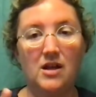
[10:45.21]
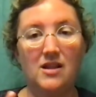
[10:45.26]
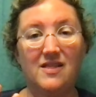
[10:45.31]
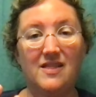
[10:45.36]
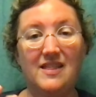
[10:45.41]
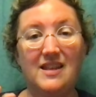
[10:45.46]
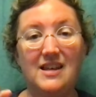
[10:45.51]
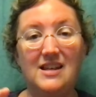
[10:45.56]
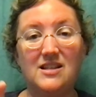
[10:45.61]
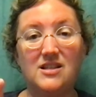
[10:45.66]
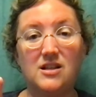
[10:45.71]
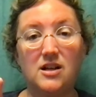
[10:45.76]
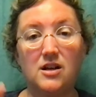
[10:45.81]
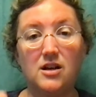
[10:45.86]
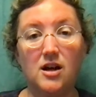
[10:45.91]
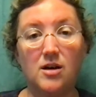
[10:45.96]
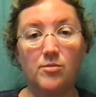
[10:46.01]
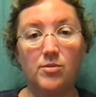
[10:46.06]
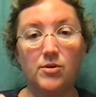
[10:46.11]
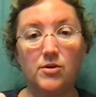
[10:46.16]
These
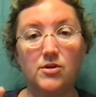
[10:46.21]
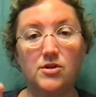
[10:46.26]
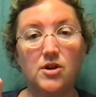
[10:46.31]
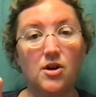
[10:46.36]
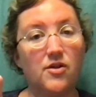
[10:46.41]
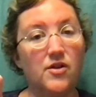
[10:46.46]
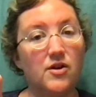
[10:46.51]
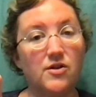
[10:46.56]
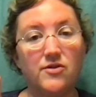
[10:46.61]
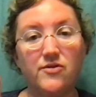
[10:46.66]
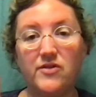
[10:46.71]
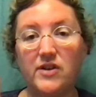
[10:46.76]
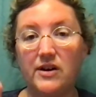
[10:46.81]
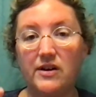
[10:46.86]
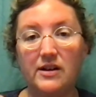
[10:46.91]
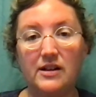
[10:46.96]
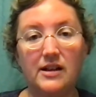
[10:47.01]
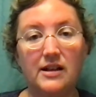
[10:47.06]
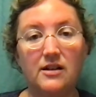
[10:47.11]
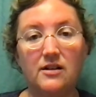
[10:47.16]
numbers, there's
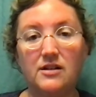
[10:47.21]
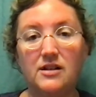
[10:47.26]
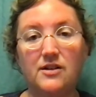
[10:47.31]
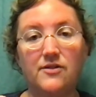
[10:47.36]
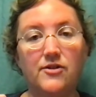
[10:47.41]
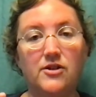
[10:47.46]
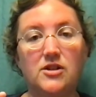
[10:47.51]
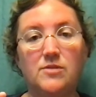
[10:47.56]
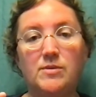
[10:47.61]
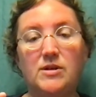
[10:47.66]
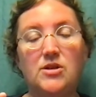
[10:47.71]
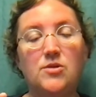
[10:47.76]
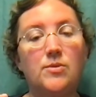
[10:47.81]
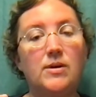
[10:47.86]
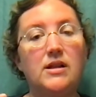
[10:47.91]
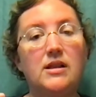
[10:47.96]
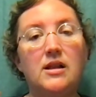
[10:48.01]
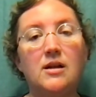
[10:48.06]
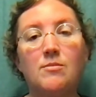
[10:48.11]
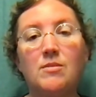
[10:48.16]
very little difference
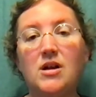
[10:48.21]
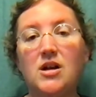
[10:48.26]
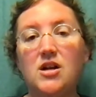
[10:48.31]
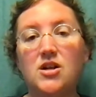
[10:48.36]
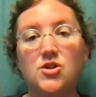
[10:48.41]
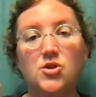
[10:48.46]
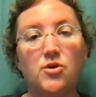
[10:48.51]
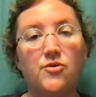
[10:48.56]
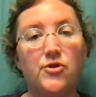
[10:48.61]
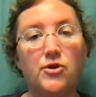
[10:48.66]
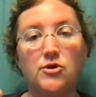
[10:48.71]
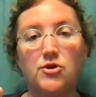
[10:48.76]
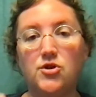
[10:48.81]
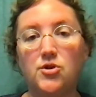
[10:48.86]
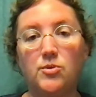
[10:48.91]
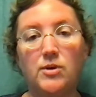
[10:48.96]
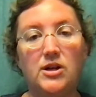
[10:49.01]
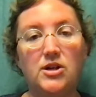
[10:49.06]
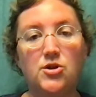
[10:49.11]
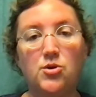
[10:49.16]
between them. So if you're
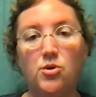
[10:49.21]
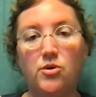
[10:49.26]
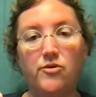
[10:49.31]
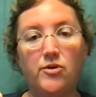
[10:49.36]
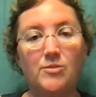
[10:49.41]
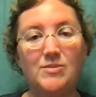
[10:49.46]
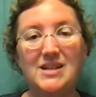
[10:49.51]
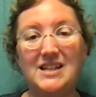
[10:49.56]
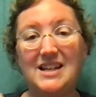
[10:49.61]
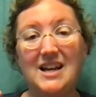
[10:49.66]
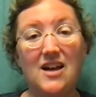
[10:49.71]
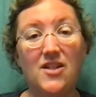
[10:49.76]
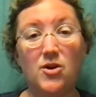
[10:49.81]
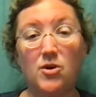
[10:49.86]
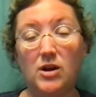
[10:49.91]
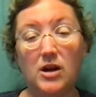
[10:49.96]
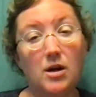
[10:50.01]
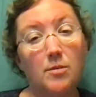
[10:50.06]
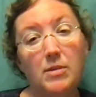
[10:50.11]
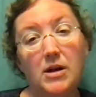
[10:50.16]
doing two of them together,
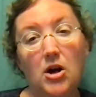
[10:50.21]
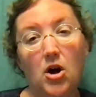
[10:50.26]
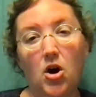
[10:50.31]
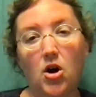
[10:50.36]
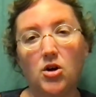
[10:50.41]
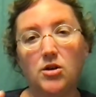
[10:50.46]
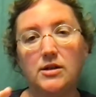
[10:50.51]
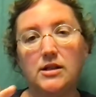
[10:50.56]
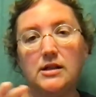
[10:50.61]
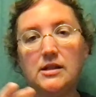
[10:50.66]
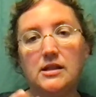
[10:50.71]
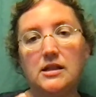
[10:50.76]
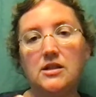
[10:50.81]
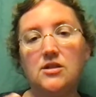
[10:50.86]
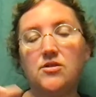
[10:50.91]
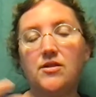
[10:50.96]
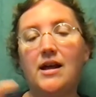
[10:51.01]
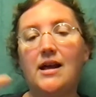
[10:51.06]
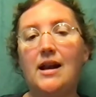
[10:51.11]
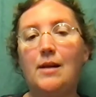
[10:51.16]
it can be hard to see.
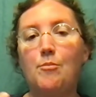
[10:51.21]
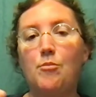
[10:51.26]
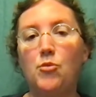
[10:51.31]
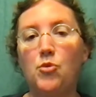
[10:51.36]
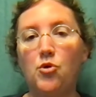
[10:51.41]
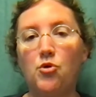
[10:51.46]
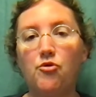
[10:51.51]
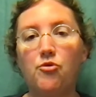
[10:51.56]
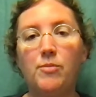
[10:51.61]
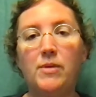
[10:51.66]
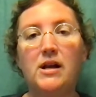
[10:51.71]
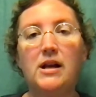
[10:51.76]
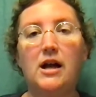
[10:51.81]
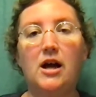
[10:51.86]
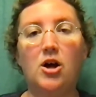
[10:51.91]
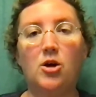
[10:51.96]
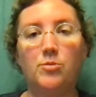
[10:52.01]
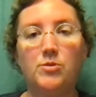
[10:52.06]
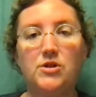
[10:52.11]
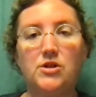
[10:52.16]
So that movement
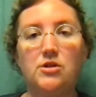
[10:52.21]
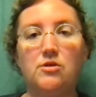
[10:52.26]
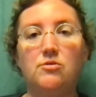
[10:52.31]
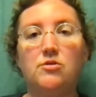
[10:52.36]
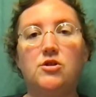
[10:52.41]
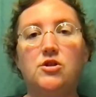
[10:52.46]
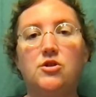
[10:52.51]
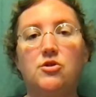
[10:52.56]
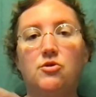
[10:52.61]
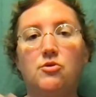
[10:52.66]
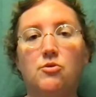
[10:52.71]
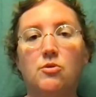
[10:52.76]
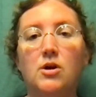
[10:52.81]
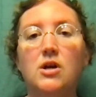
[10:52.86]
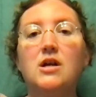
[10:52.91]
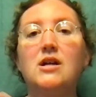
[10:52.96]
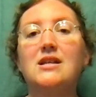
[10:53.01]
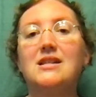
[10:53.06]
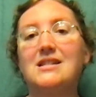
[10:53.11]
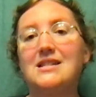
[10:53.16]
helps you to
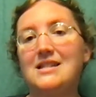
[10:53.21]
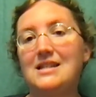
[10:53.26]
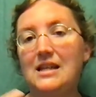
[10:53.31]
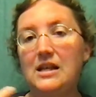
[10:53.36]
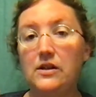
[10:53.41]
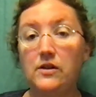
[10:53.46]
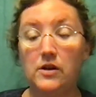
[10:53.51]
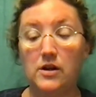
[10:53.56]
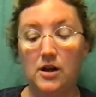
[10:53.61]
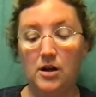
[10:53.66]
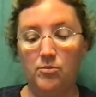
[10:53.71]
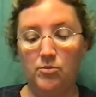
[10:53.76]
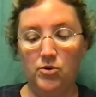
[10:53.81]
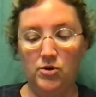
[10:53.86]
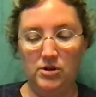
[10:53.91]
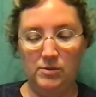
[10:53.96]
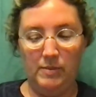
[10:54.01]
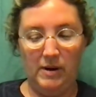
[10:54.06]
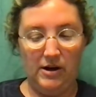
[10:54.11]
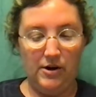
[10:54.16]
see the
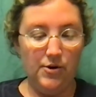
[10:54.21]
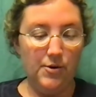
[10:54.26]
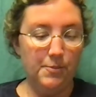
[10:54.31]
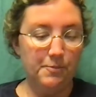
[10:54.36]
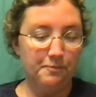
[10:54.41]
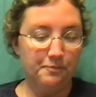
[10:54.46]
numbers better.